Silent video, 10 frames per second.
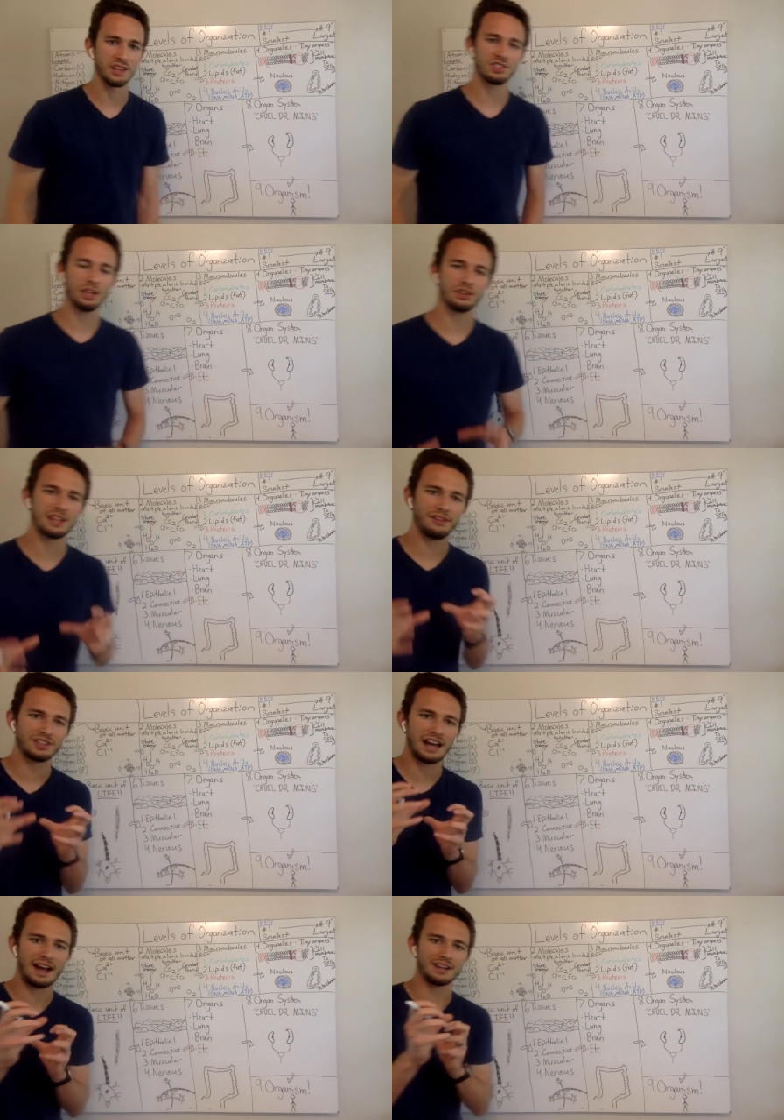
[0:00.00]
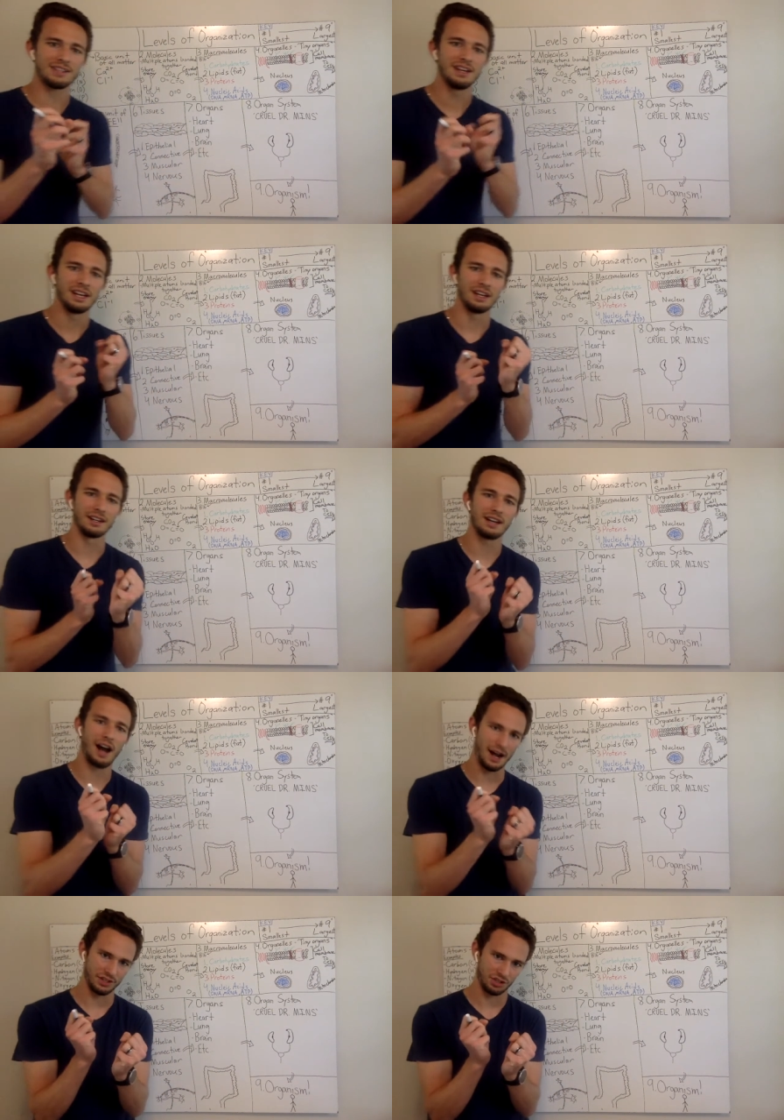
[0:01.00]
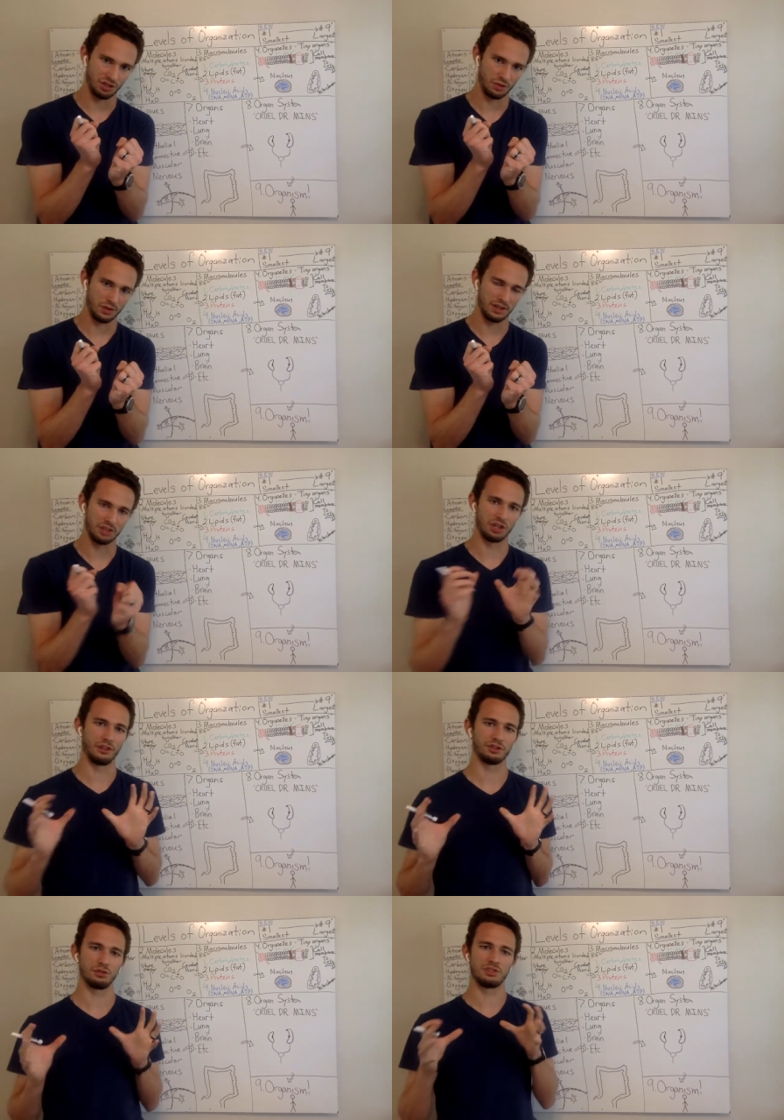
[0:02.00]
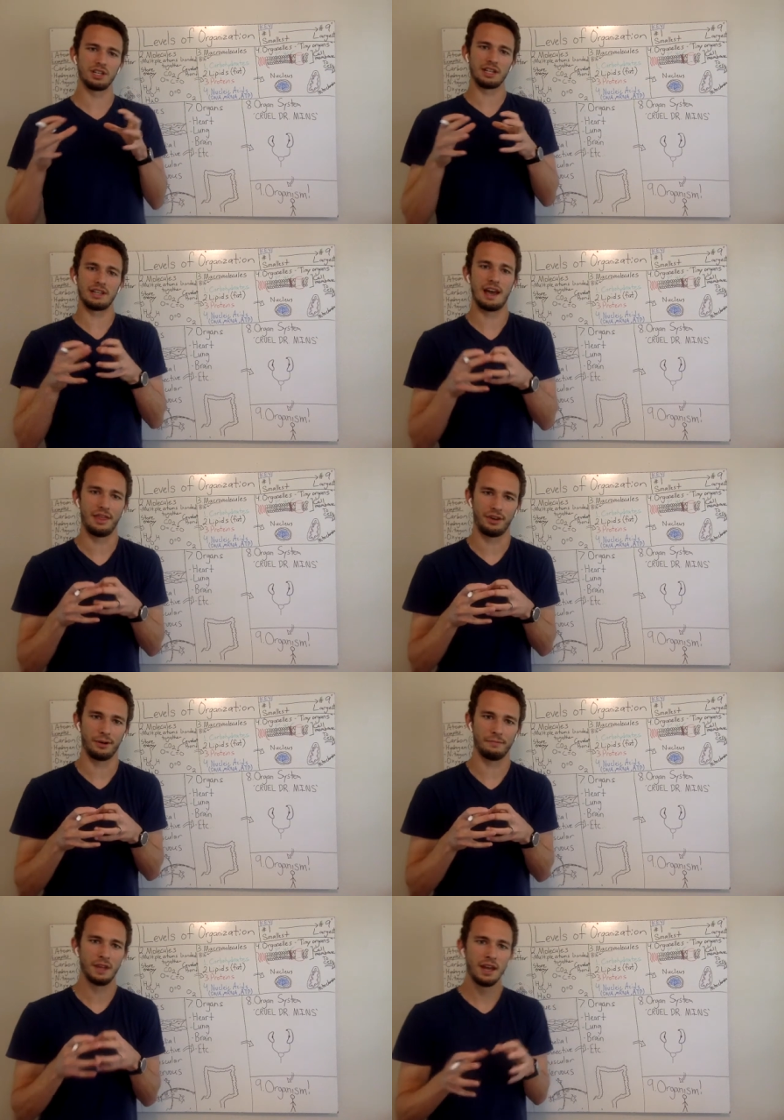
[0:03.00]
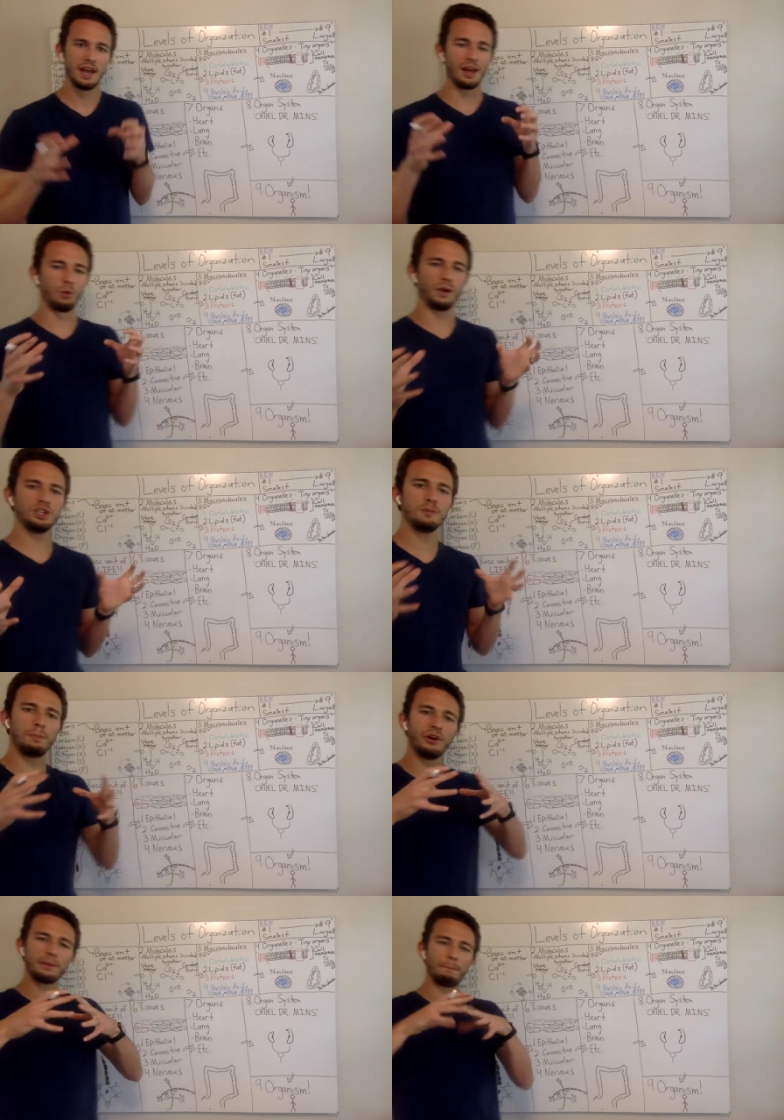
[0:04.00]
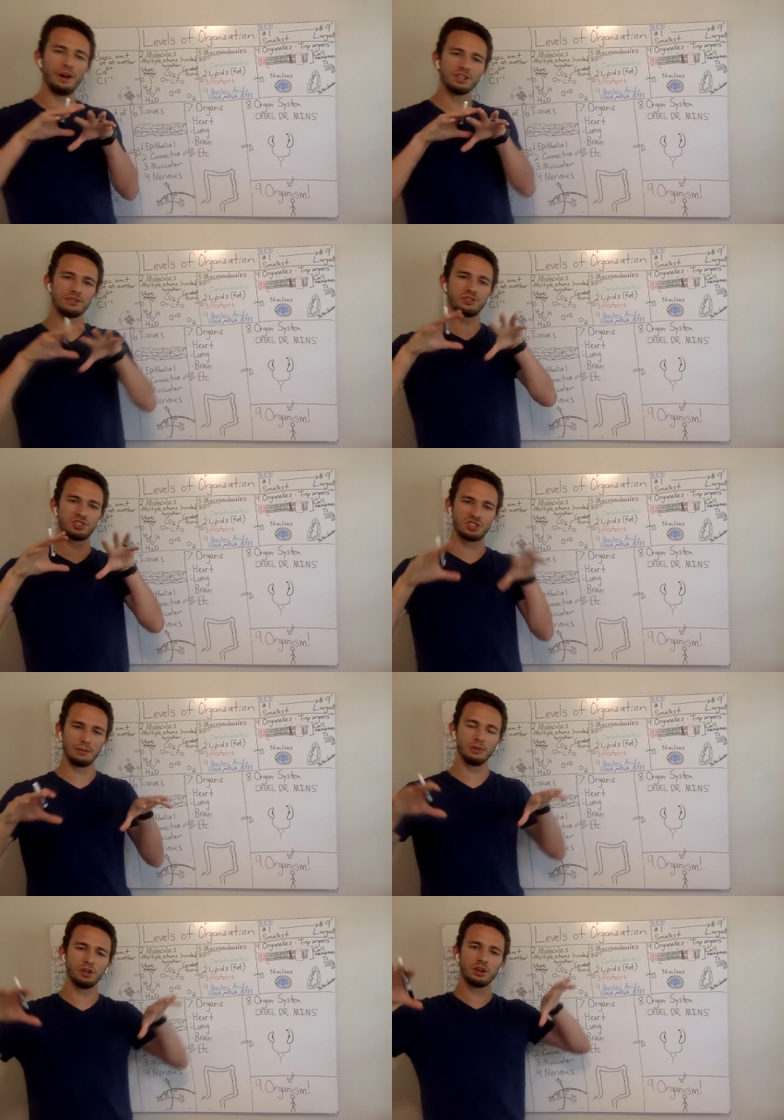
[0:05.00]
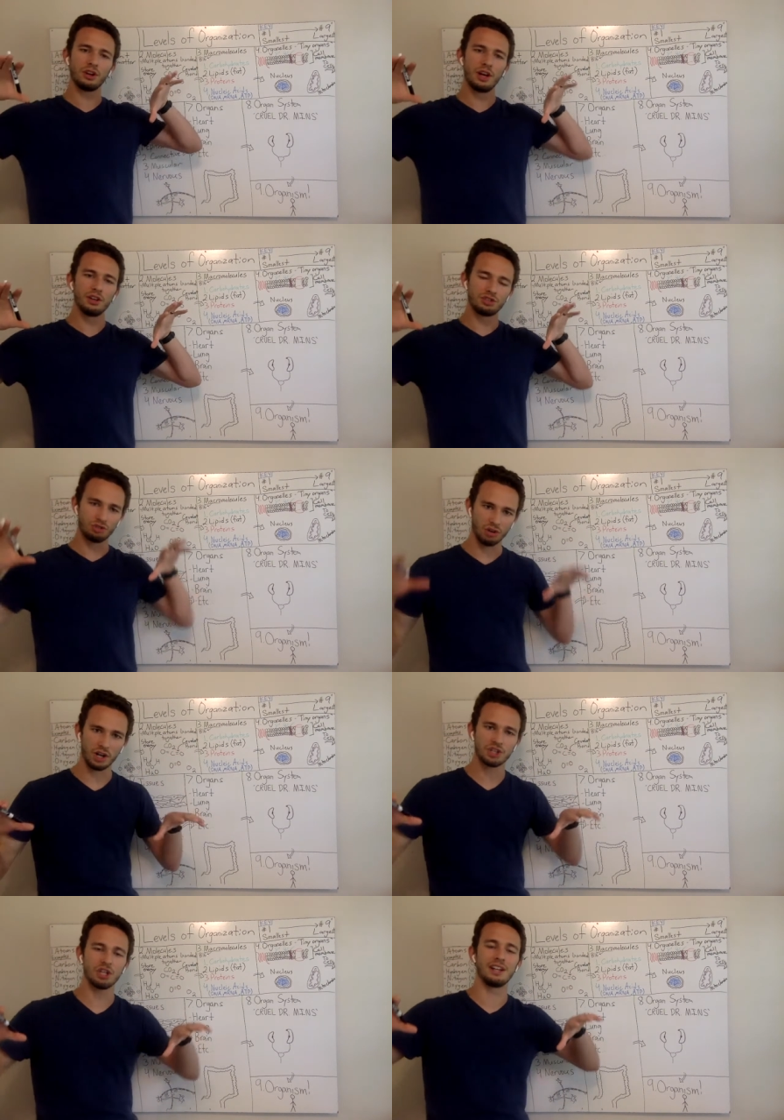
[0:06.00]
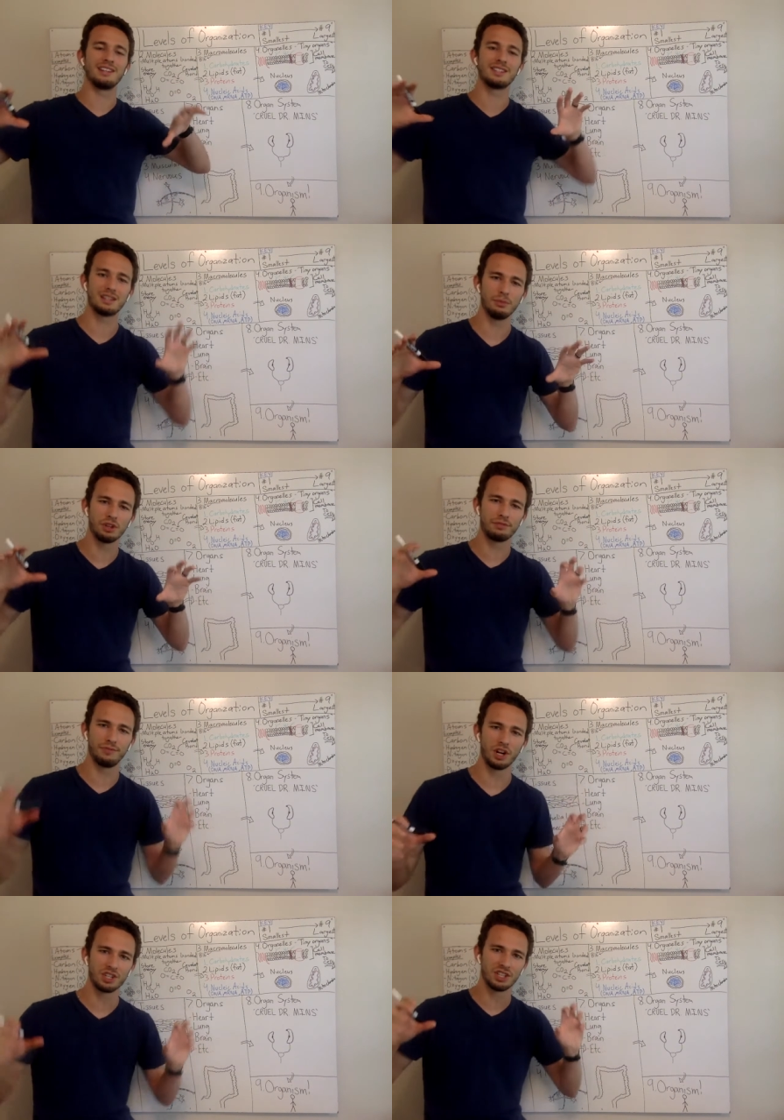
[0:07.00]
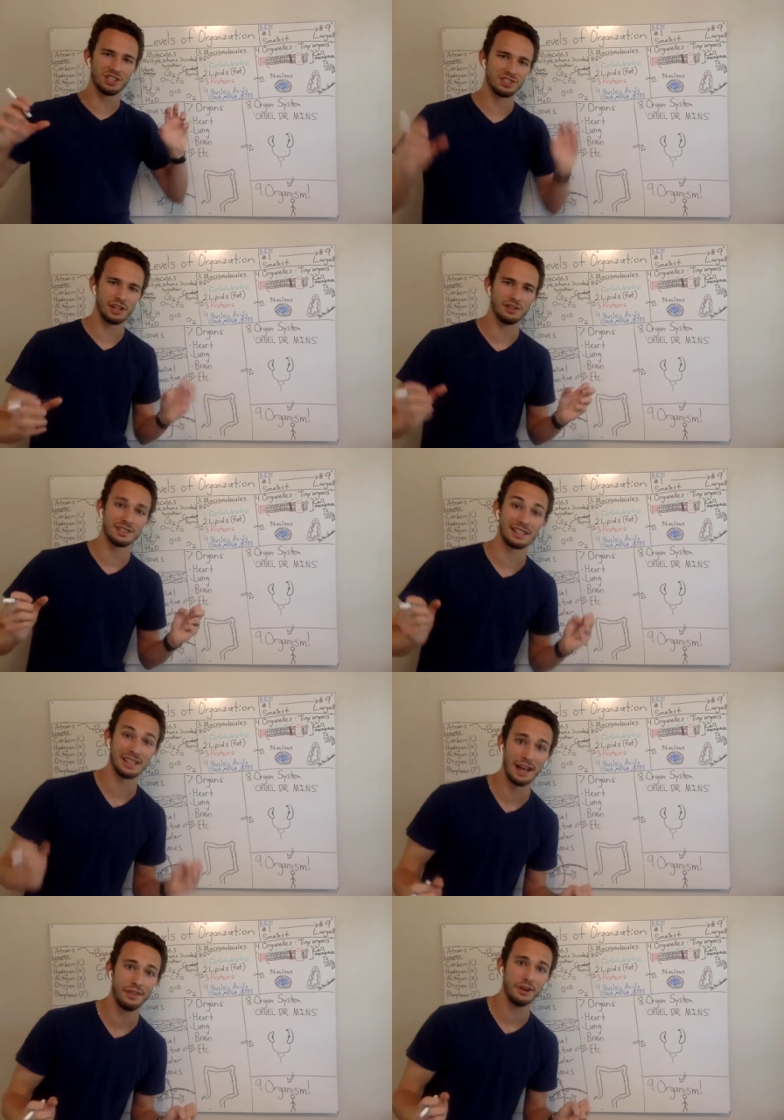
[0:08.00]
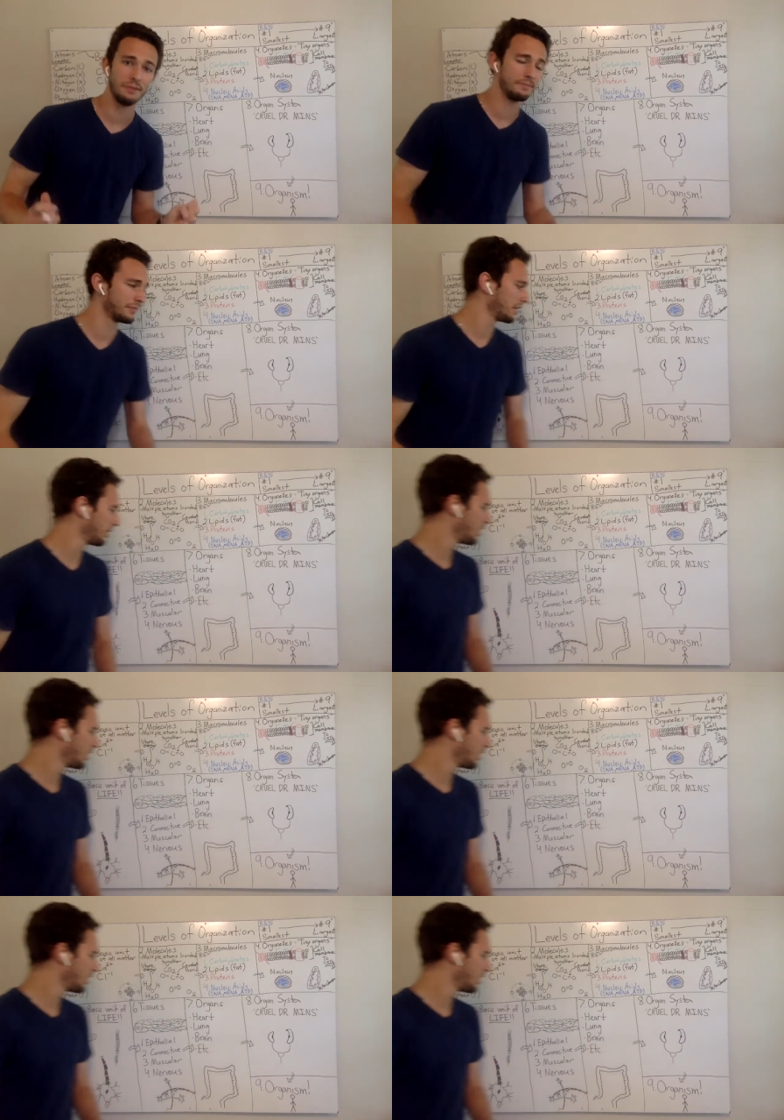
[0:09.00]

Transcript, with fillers: Okay, cells have to act in concert with each other, so together. And when you put a bunch of similar structured and similar function cells together,